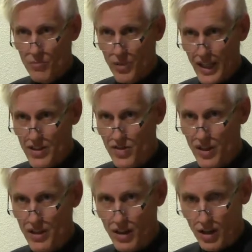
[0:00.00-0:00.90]

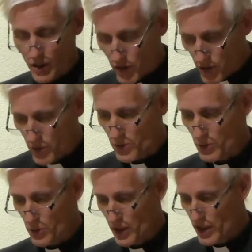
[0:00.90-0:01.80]
Blessed are
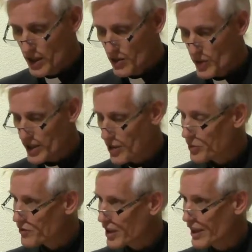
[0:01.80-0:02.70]
you when they
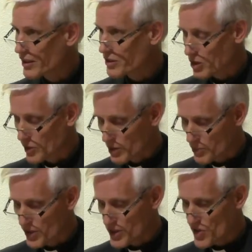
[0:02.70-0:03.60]
revile you and
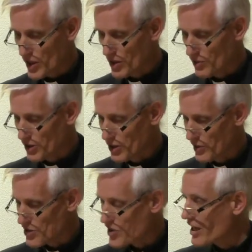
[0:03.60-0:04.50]
persecute you
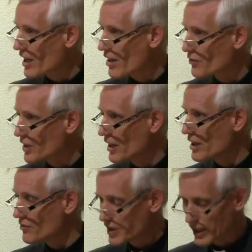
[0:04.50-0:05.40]
and say every
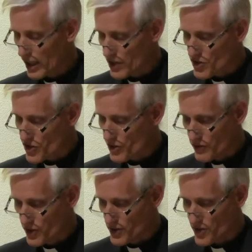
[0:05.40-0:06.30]
evil against you
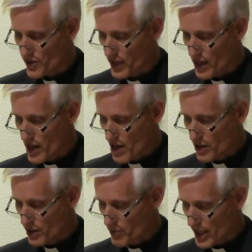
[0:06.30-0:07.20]
falsely
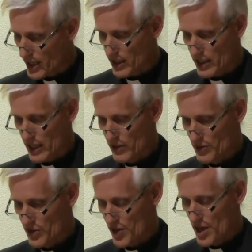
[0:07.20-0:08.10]
on my
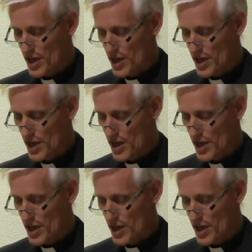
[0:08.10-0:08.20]
account.